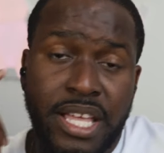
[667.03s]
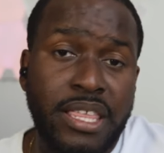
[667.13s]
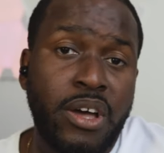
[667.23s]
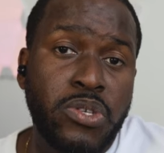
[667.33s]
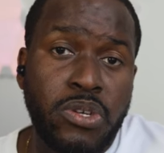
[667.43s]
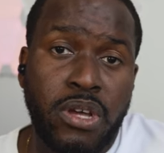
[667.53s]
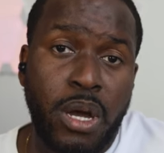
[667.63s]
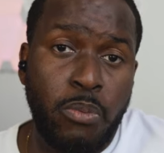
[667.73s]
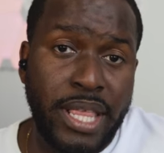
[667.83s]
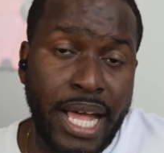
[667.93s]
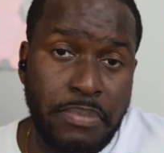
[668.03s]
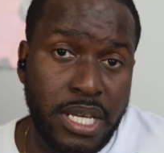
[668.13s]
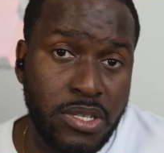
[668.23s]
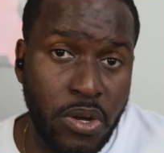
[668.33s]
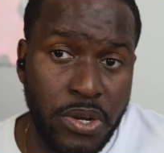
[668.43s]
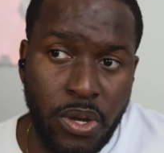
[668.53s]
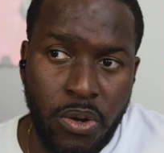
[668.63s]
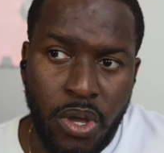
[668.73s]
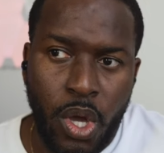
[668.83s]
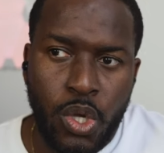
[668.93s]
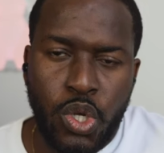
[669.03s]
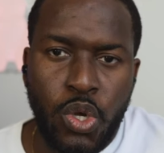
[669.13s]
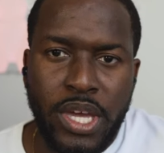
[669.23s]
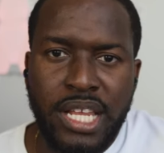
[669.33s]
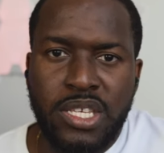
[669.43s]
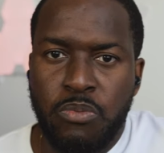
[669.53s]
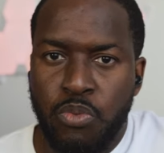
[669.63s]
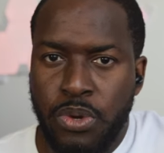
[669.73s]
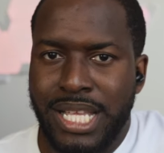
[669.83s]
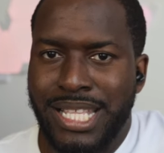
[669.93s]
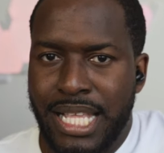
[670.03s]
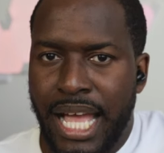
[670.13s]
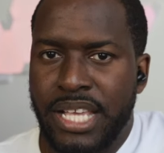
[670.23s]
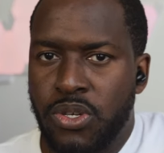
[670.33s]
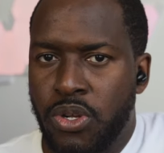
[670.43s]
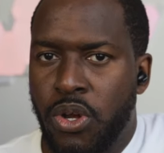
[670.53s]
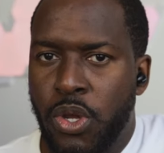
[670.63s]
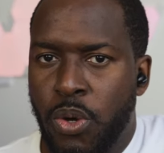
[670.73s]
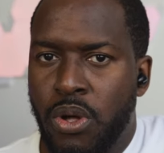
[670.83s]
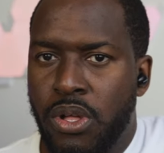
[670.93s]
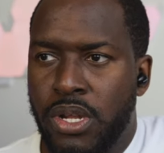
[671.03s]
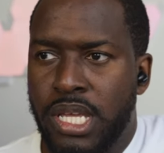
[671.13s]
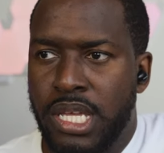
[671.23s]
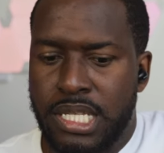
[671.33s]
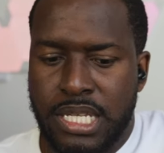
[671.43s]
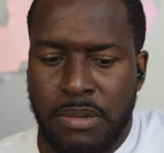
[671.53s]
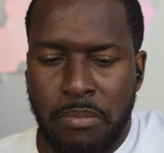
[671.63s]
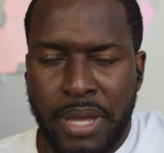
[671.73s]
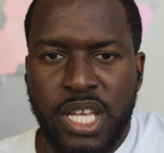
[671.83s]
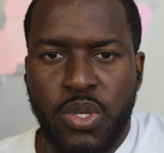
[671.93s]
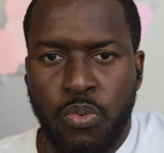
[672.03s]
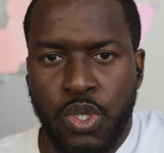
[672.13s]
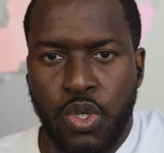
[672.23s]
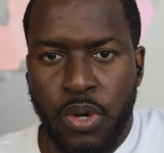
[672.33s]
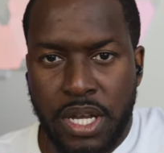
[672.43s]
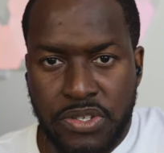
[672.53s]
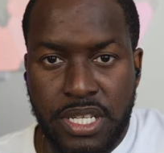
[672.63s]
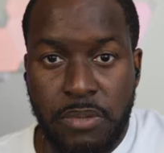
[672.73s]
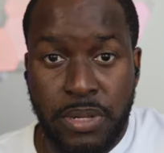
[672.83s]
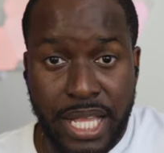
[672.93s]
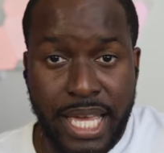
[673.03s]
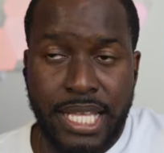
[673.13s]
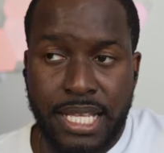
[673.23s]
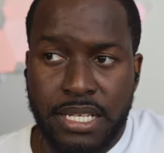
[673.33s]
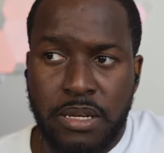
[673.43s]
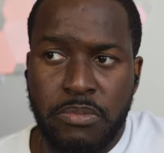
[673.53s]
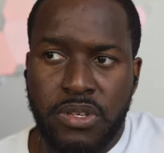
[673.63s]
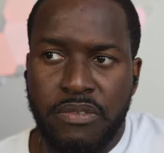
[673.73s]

Now, they also come with aptX audio, so you're getting some really nice, good audio quality to match what you're actually playing in terms